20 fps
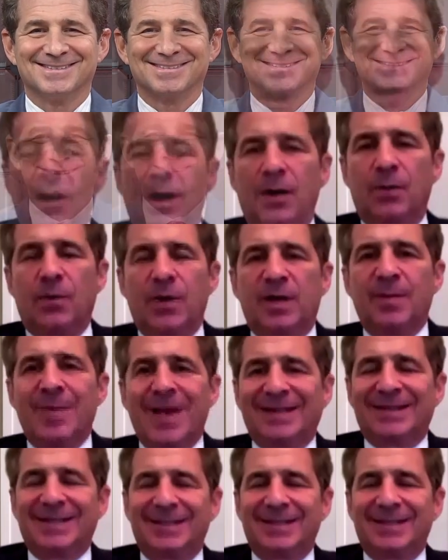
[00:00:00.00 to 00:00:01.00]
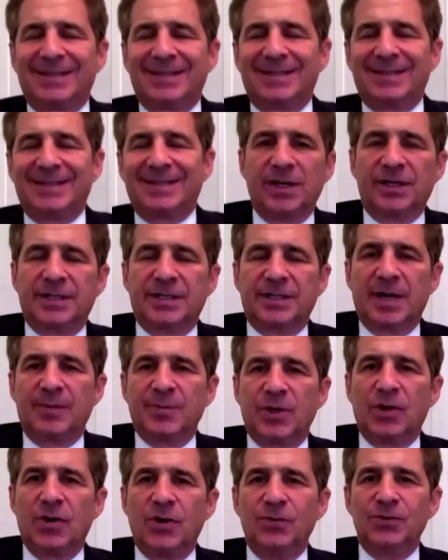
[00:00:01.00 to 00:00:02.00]
All right, welcome back to today's verdict. I'm
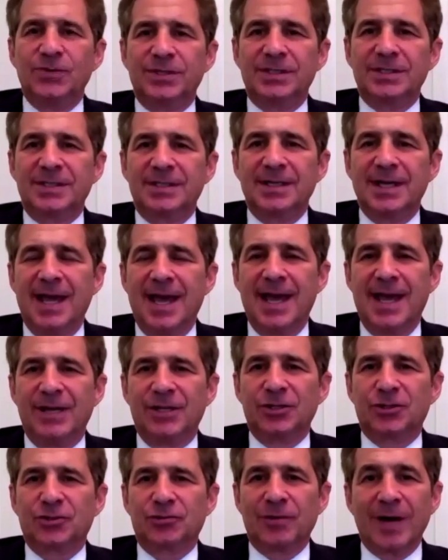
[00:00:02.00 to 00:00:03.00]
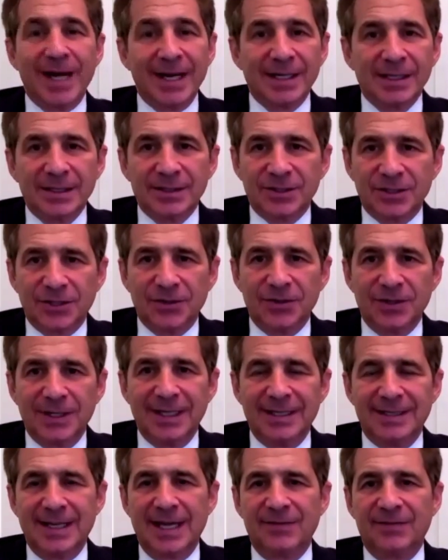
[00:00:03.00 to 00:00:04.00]
your host and trial
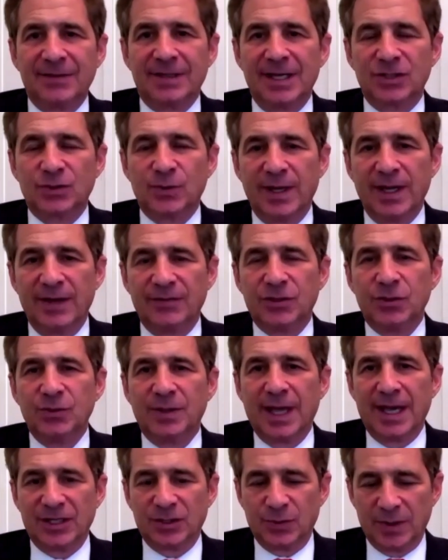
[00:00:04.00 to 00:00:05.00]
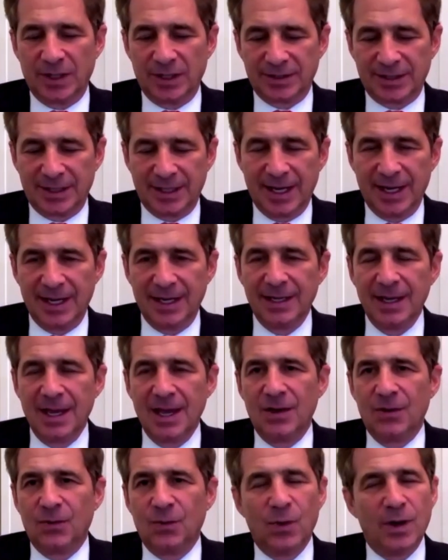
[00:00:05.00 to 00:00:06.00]
attorney, David Lesch. We have two guests with us today,
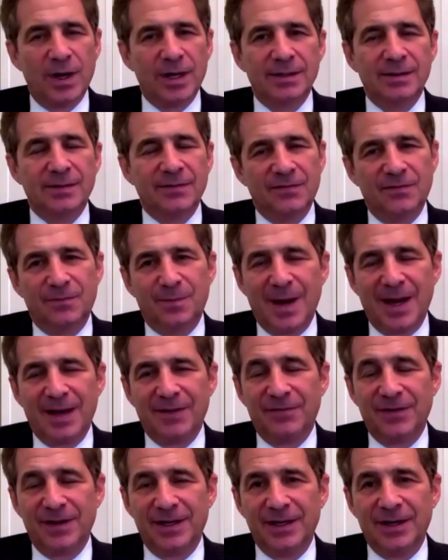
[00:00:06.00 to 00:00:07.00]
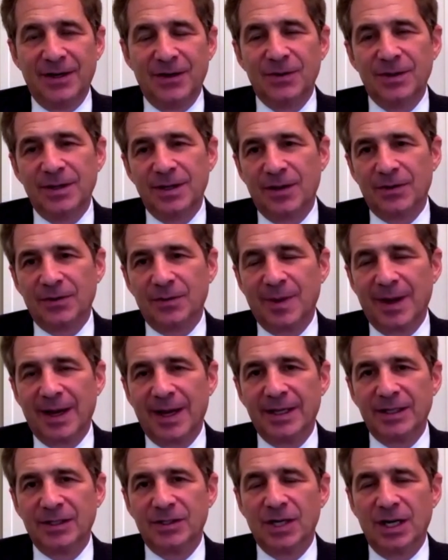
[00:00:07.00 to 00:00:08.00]
one by video, the other
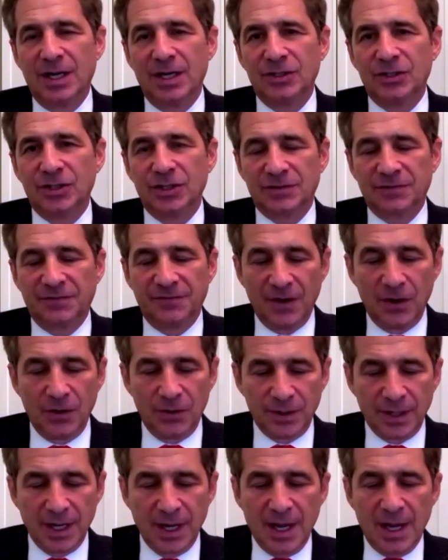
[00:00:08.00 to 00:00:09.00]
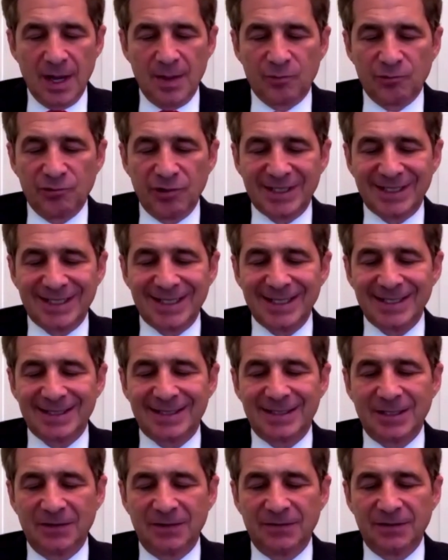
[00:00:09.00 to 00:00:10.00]
by uh, just phone. Maritza
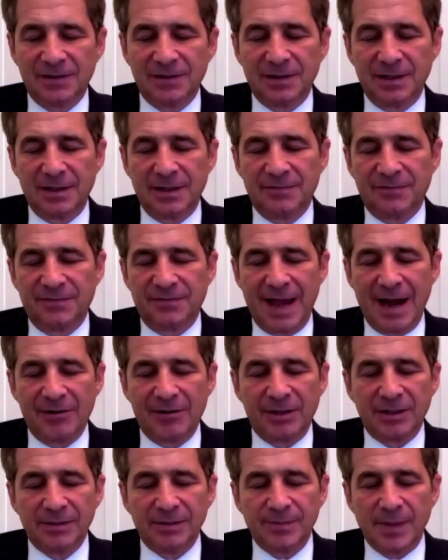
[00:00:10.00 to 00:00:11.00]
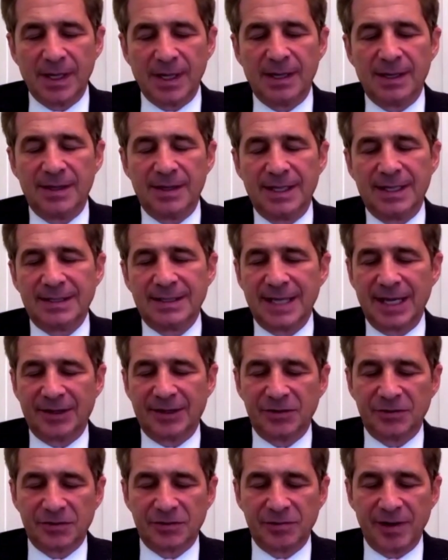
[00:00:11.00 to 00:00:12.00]
Silva uh, Farrell, uh, the
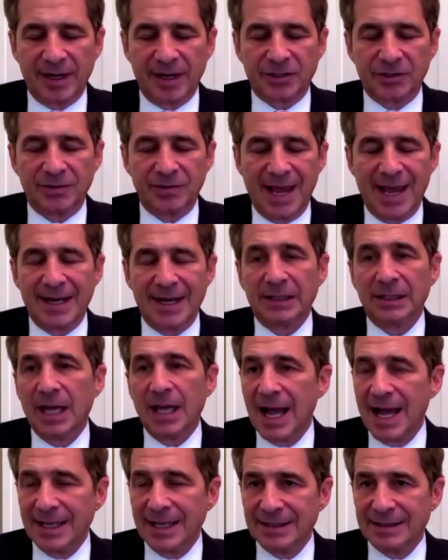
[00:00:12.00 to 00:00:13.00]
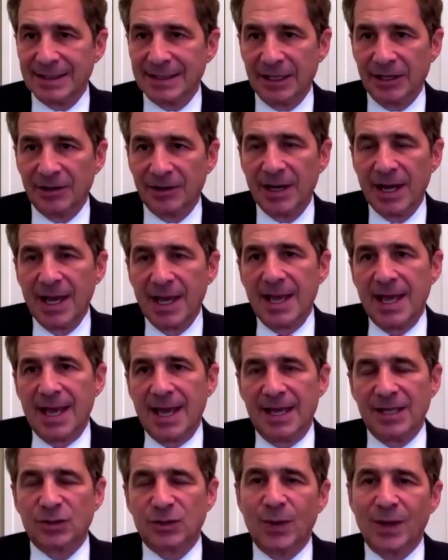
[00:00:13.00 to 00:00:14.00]
executive director at Align, is here,
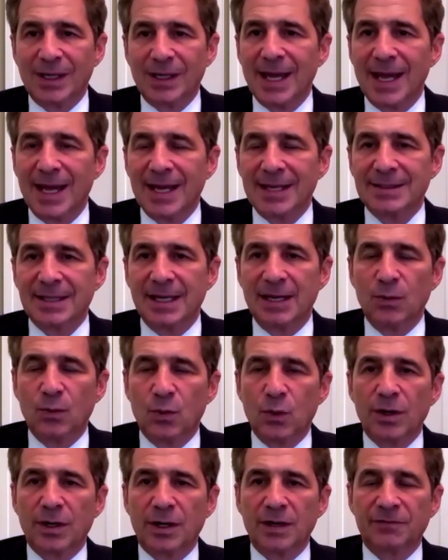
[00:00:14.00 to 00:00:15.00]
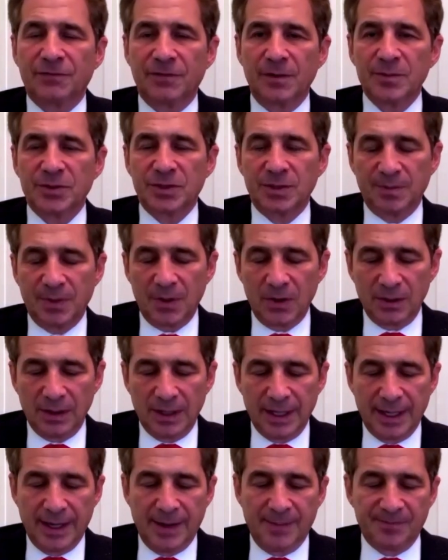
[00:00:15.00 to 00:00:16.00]
as well as a worker from
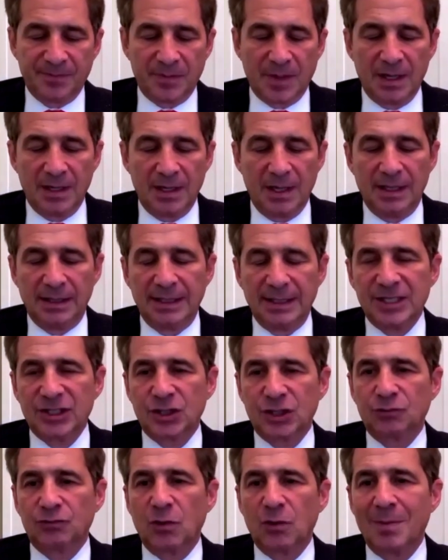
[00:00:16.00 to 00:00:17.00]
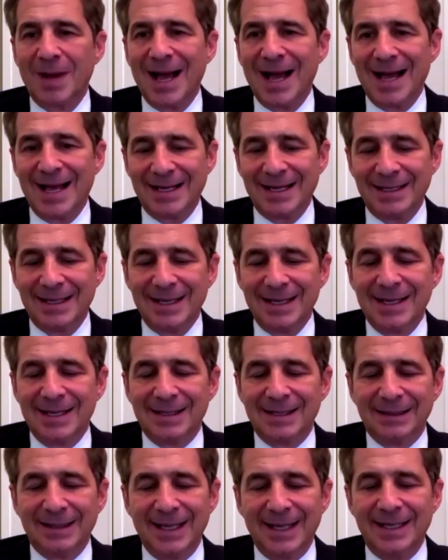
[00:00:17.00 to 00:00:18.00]
Chipotle, uh, Alyssa Roman.
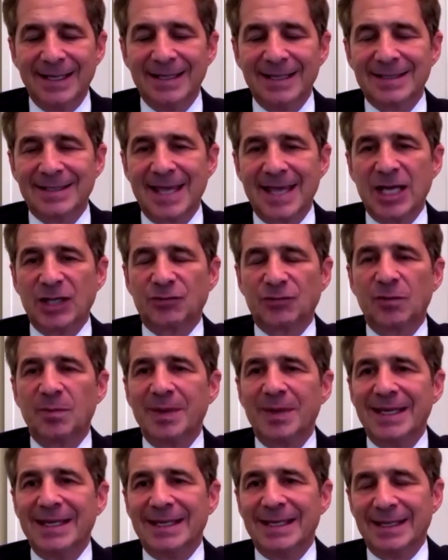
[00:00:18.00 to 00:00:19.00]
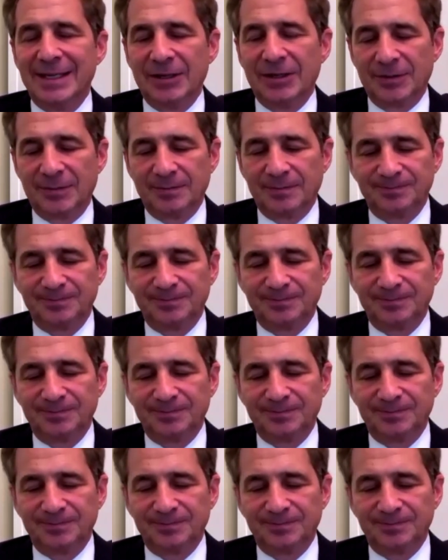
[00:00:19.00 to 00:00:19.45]
Ladies, thanks for being here.